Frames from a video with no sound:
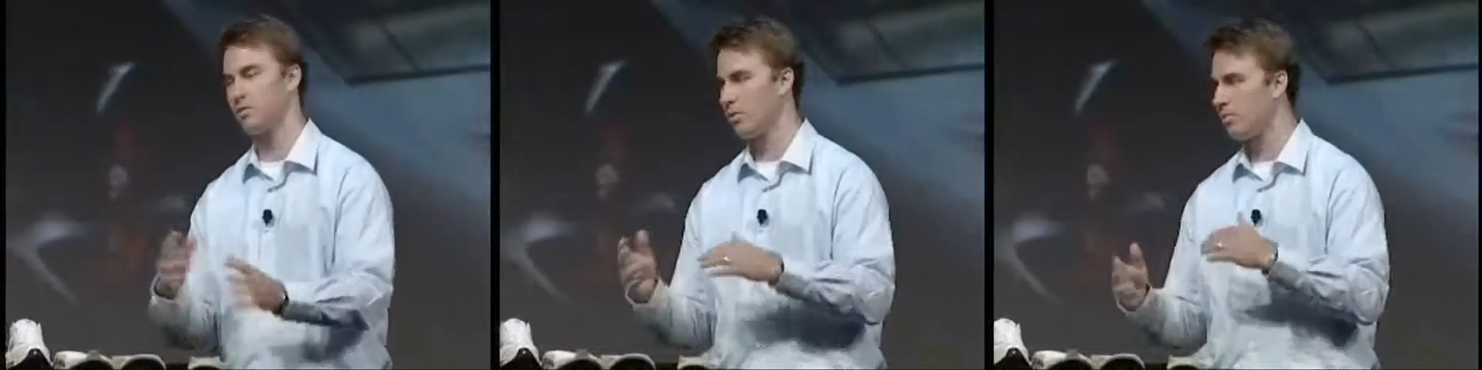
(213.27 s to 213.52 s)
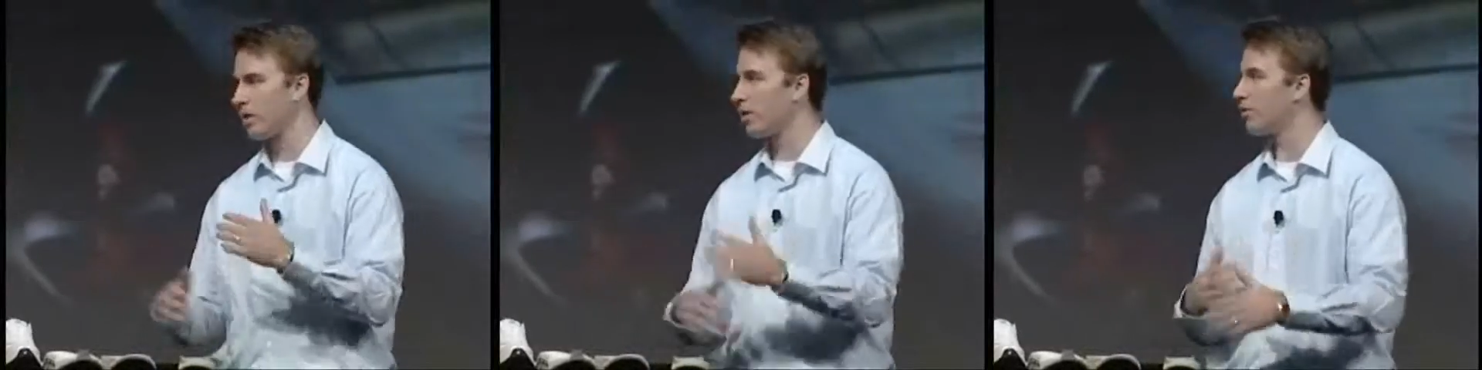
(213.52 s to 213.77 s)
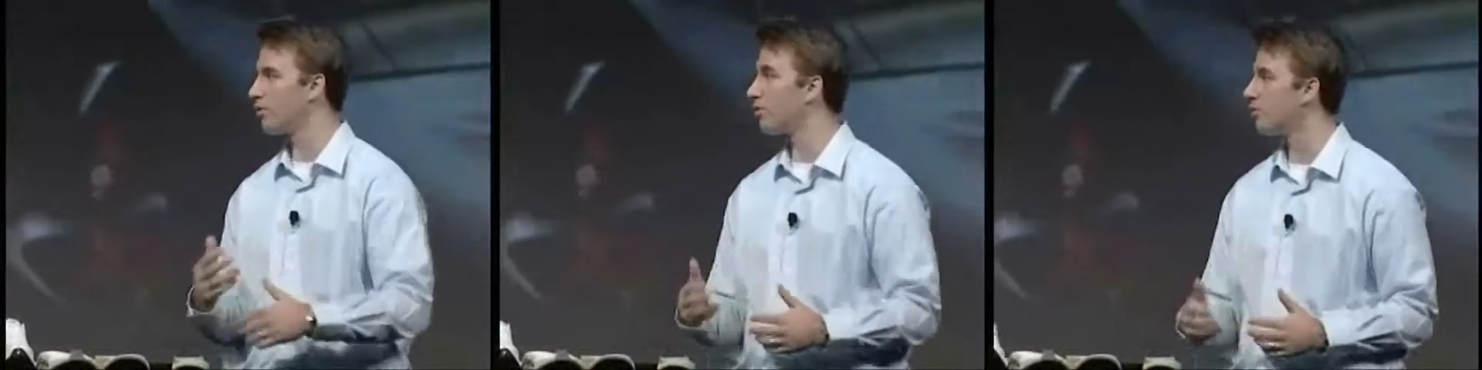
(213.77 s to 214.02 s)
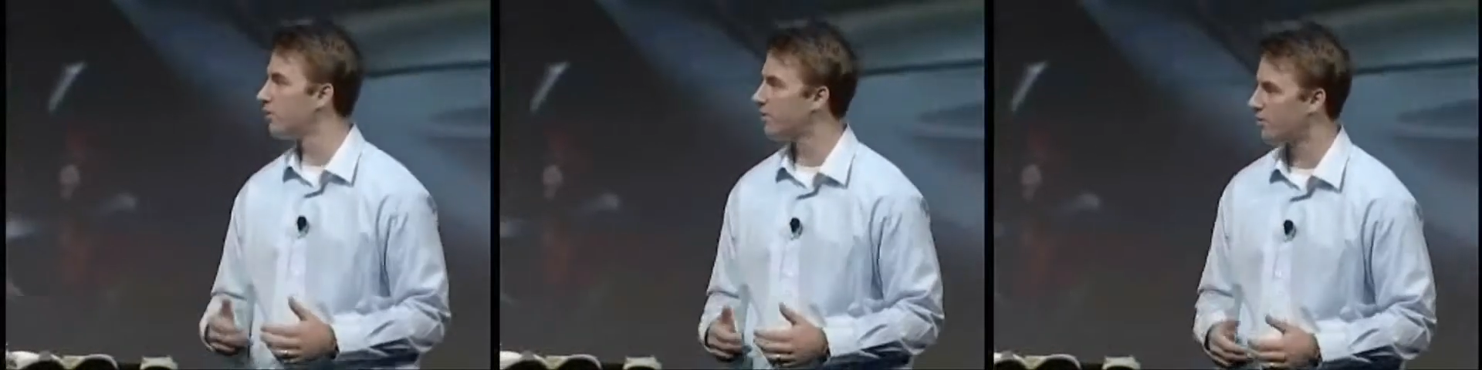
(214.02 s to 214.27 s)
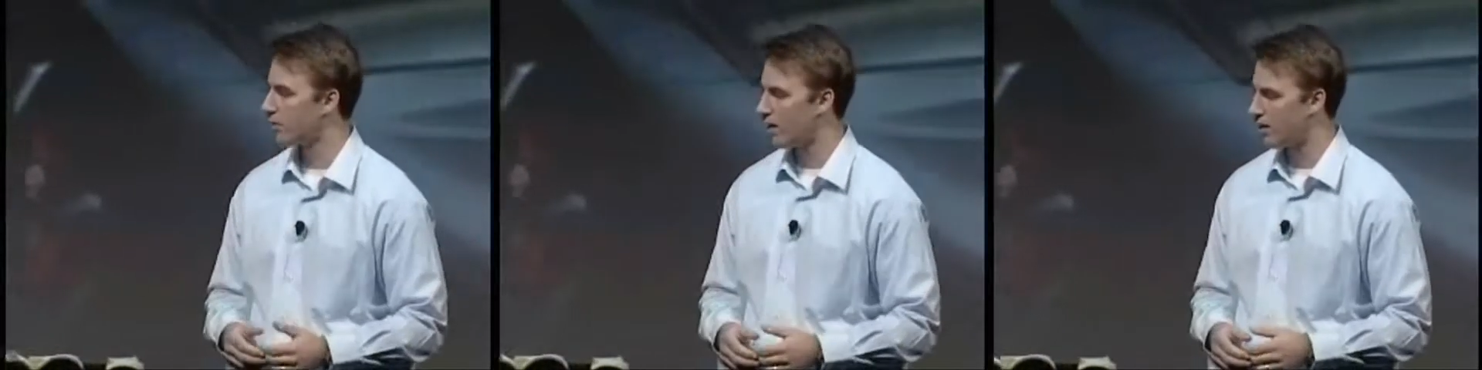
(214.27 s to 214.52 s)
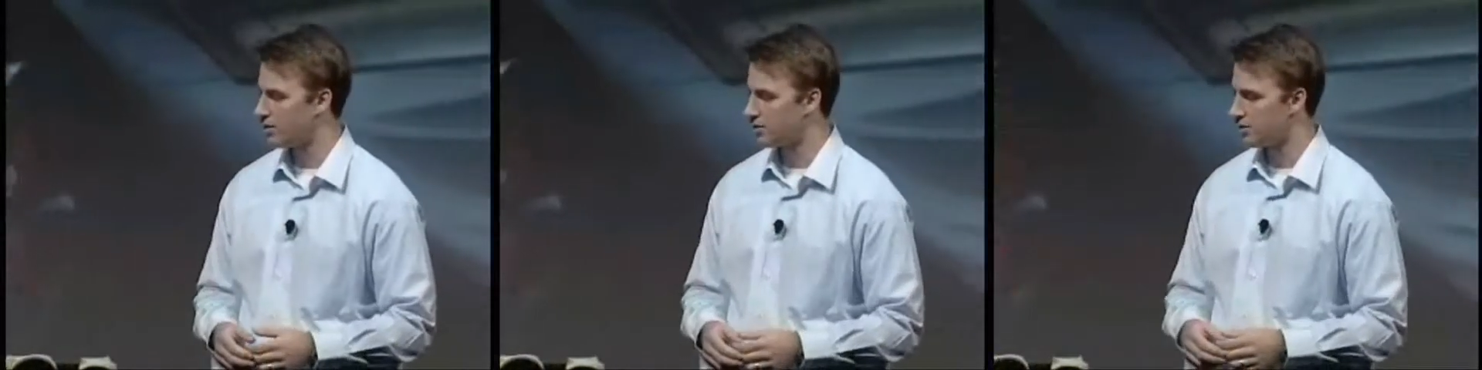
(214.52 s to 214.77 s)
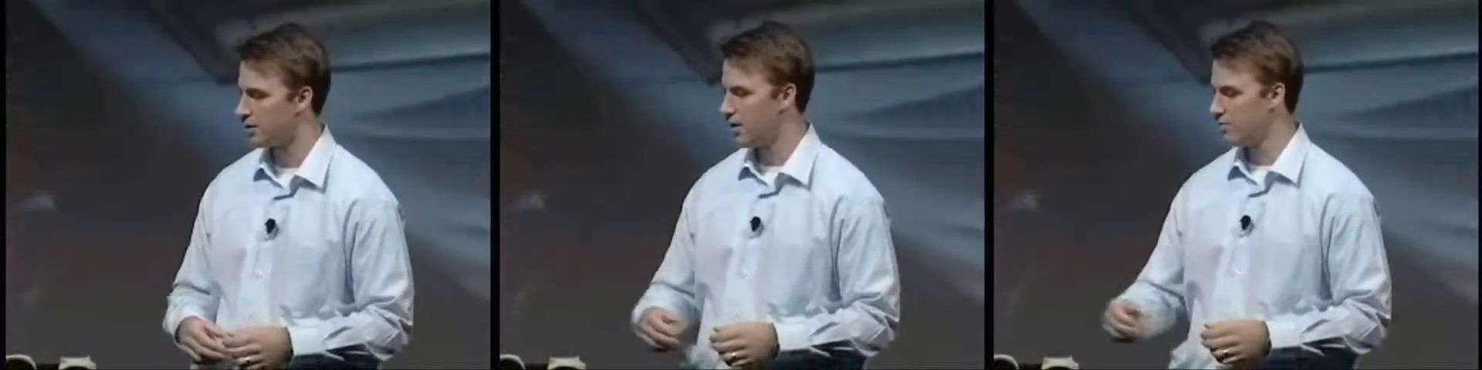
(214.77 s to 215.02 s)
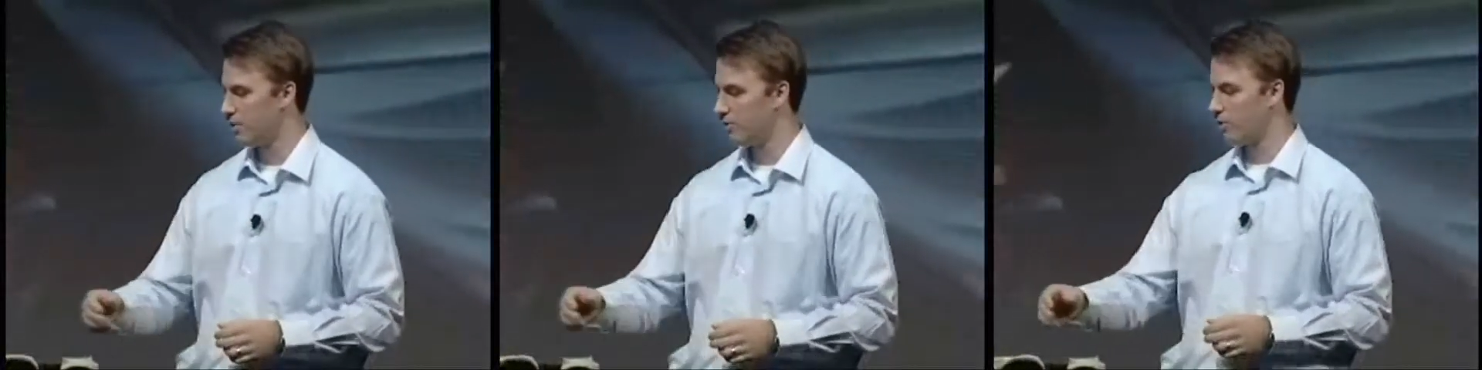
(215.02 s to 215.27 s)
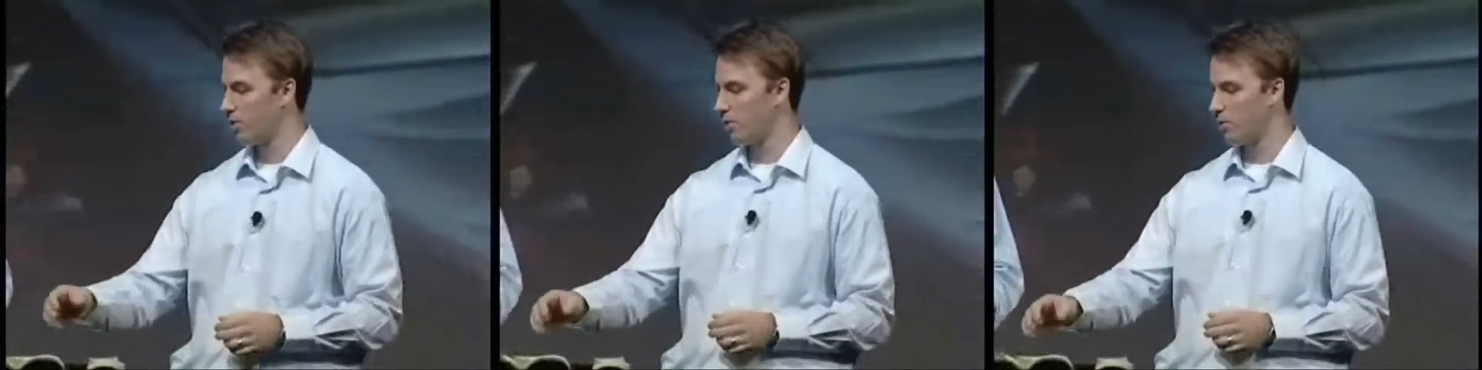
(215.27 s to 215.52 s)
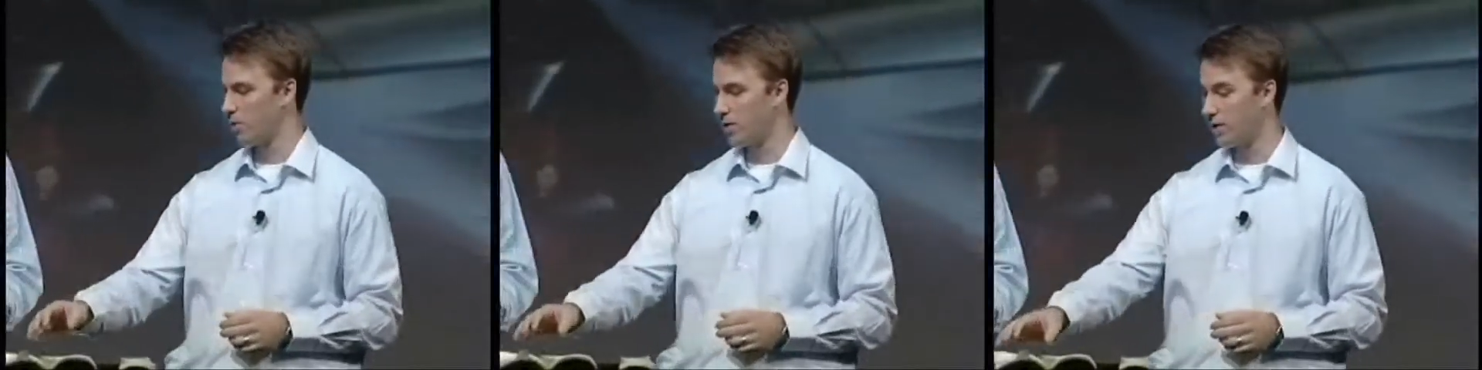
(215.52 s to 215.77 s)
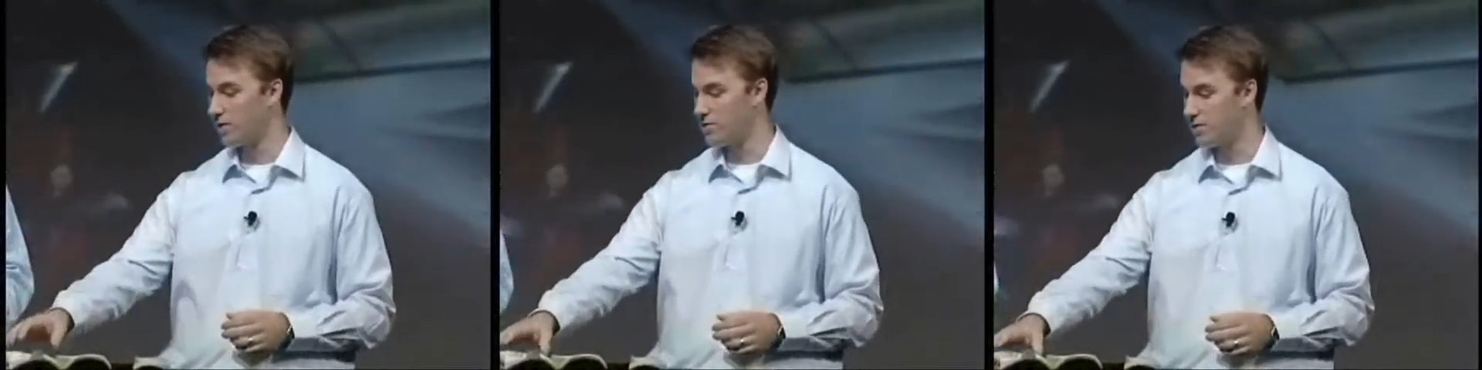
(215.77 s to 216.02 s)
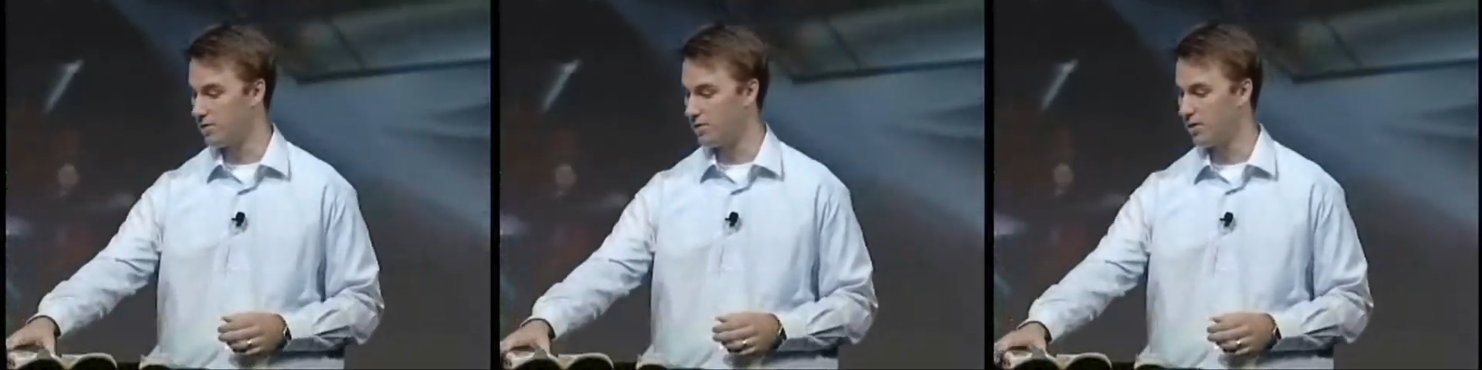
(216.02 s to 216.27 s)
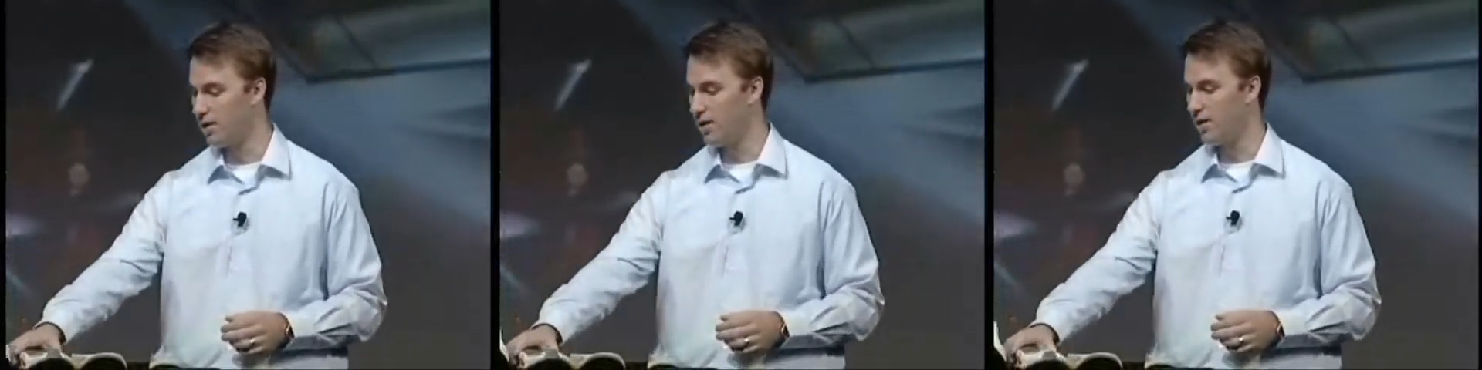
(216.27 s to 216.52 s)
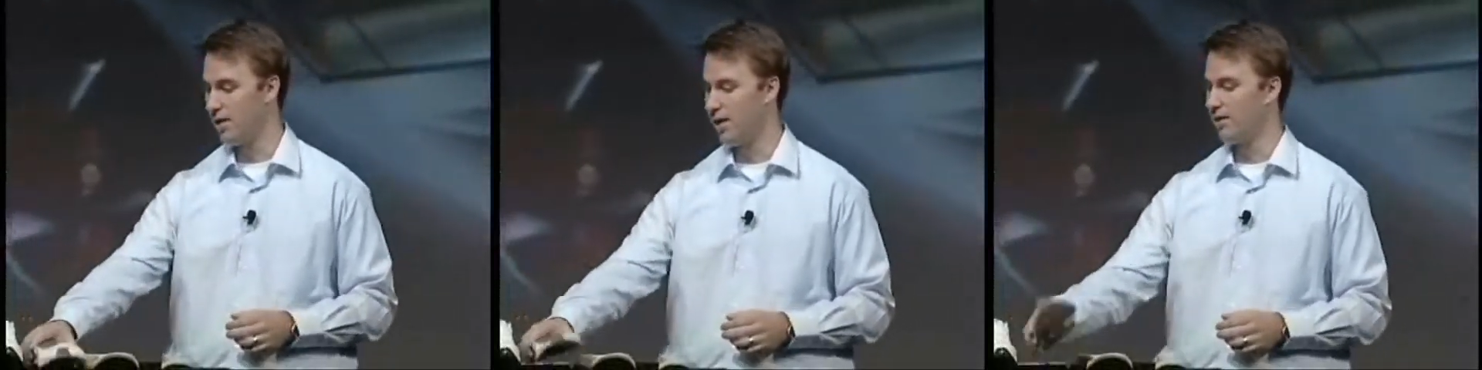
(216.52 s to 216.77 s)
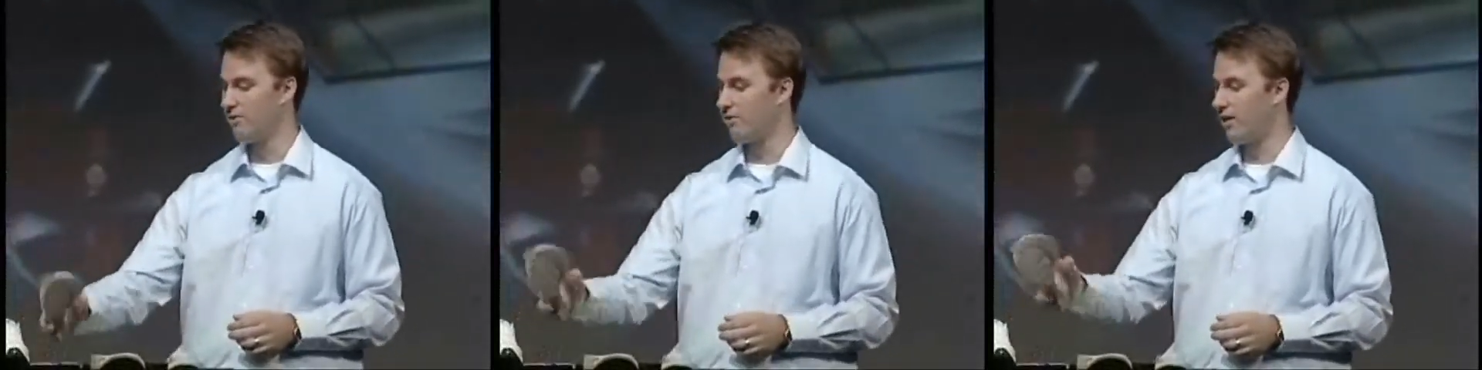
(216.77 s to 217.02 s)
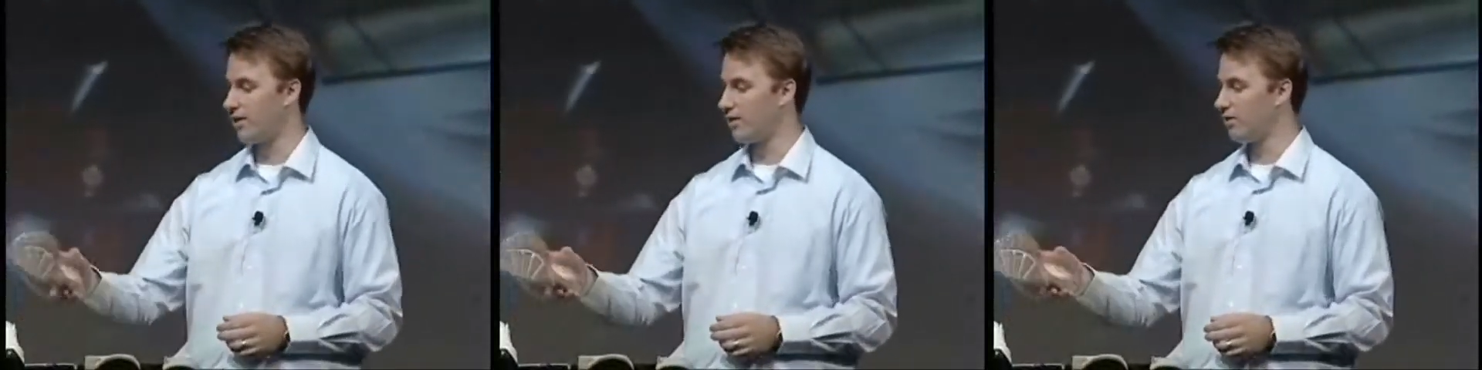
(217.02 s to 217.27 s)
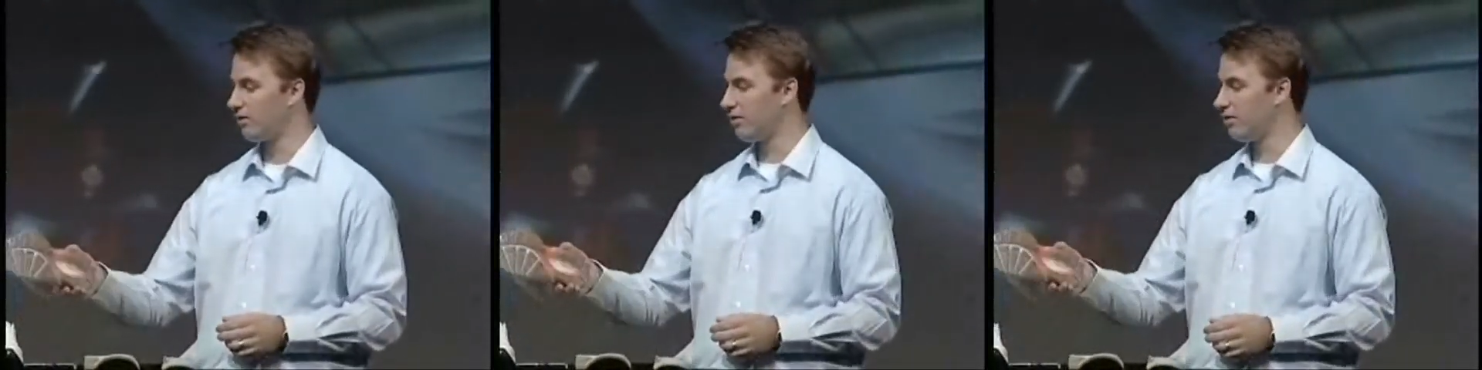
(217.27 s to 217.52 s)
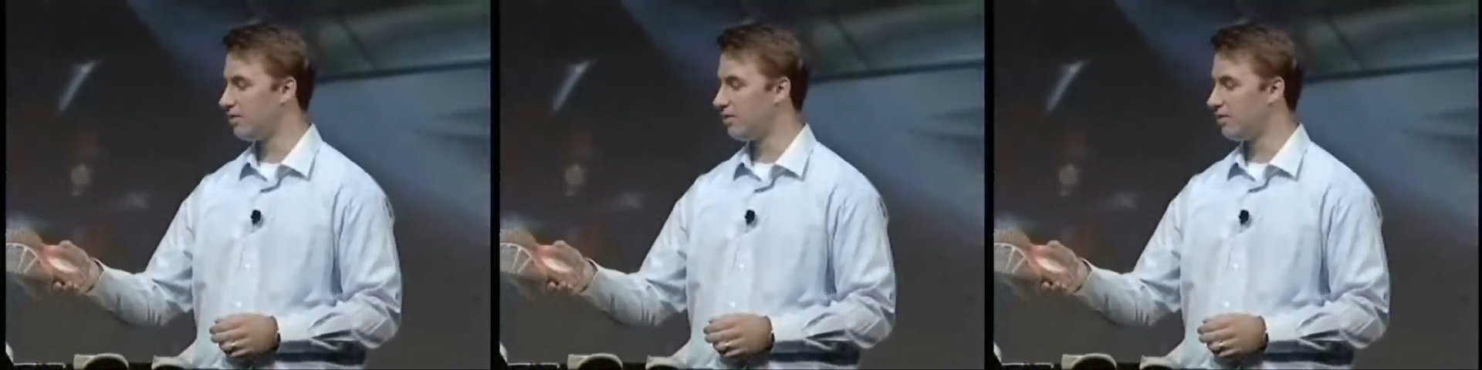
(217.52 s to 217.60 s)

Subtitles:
We might go through a few different rounds before we work into a final